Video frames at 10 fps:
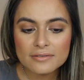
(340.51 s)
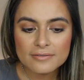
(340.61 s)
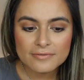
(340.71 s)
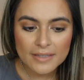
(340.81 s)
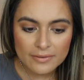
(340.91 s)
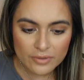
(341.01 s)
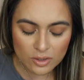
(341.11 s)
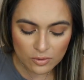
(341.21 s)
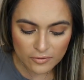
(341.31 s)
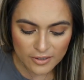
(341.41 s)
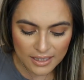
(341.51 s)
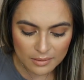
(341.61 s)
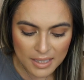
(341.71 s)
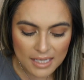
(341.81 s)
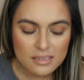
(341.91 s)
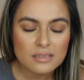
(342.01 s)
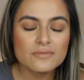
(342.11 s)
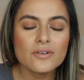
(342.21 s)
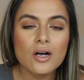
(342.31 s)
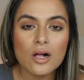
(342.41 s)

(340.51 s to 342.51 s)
favorite overnight mask of